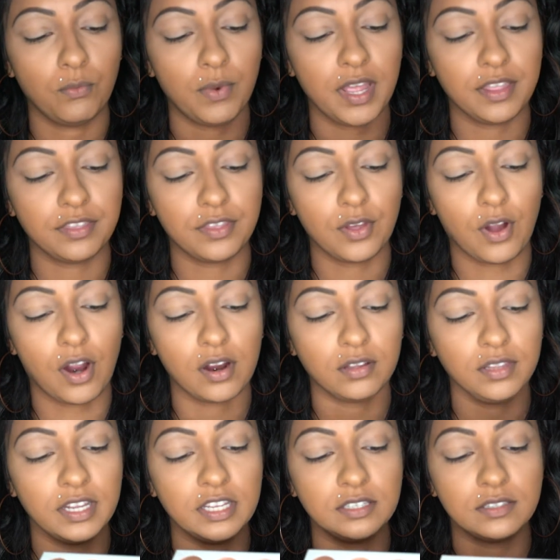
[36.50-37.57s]
with the
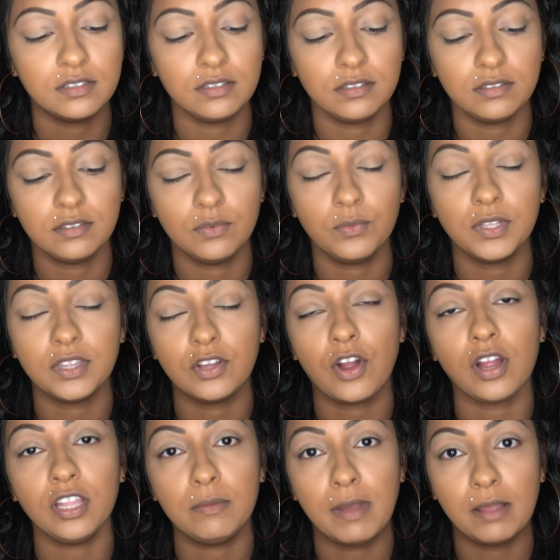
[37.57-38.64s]

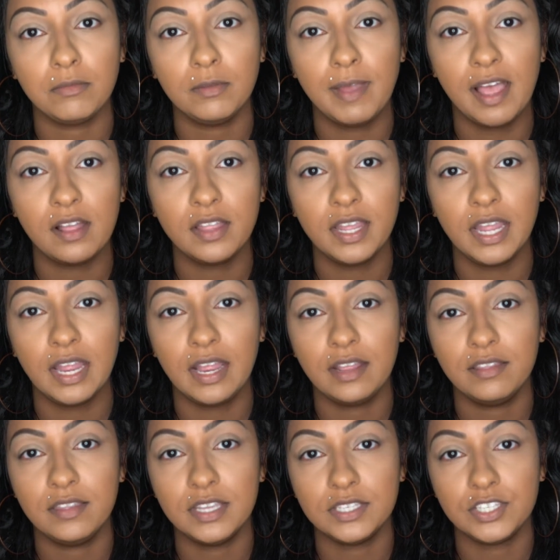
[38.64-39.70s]
Carlibybel palette
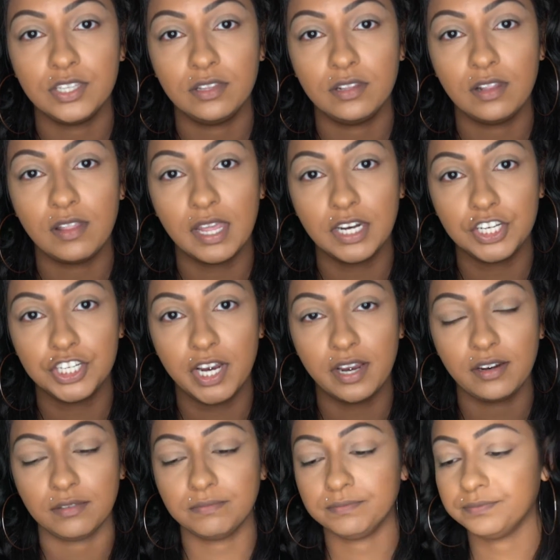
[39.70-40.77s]
in this lightest
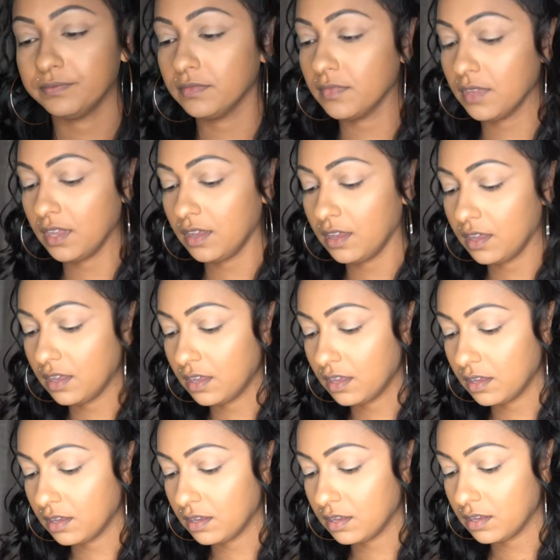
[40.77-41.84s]
shade.
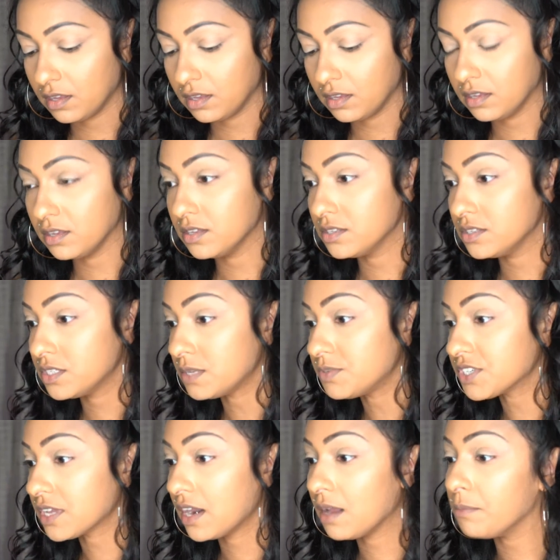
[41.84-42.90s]
So I'm
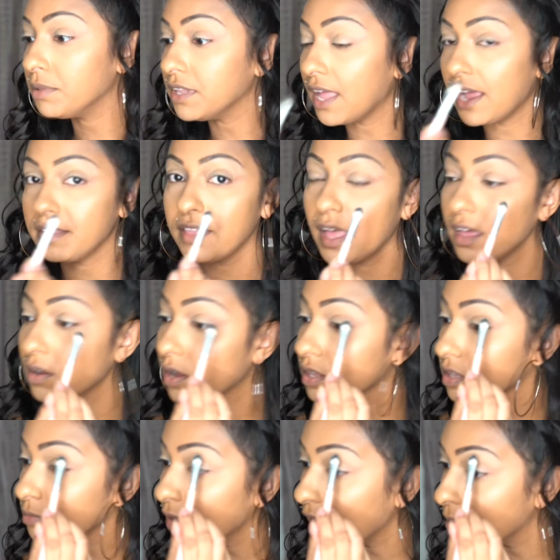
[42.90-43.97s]
just going to apply that on
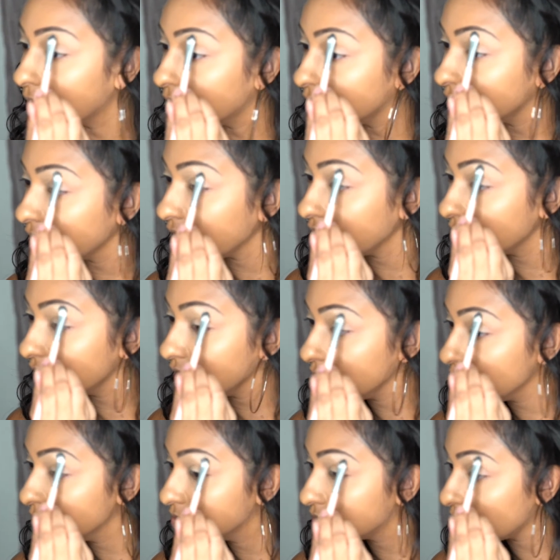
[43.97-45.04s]
the brow bone, and
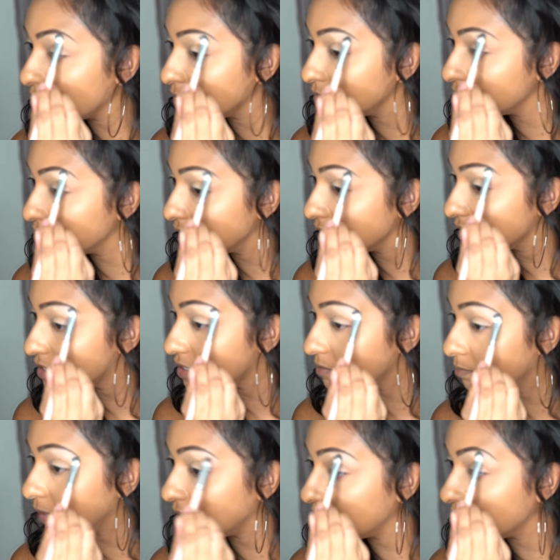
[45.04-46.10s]
you don't need to
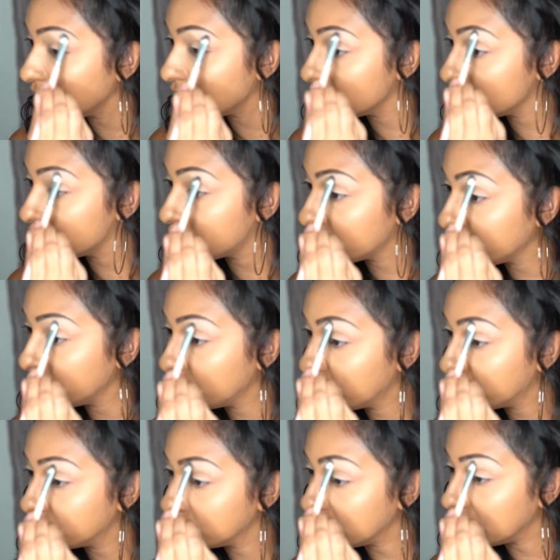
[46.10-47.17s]
be too
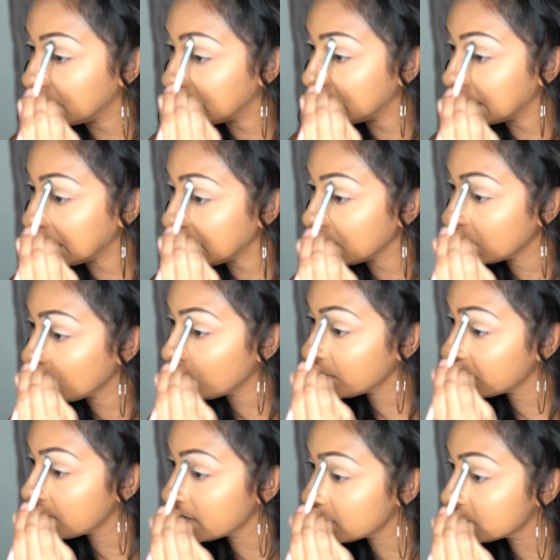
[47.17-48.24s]
neat
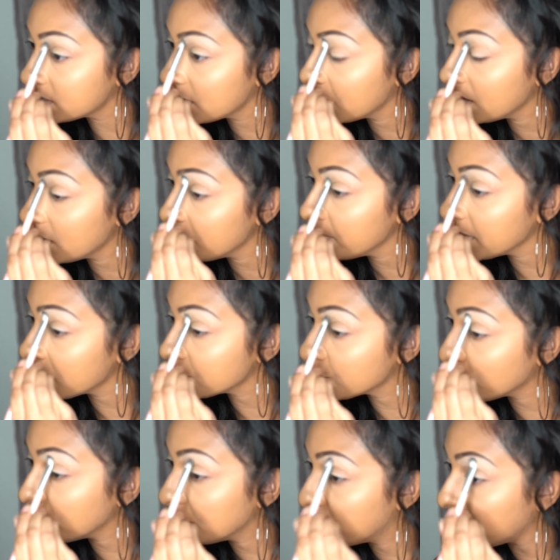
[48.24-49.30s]
with this because you'll
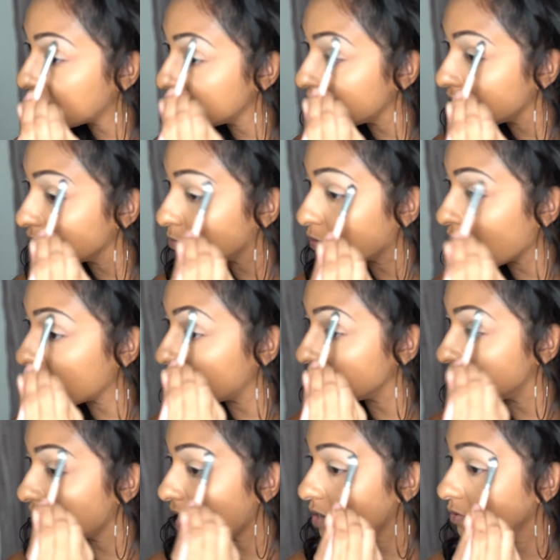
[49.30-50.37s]
be blending the product
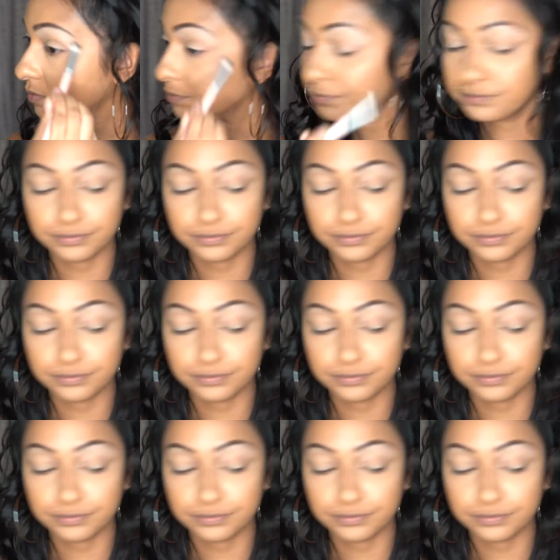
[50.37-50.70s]
down.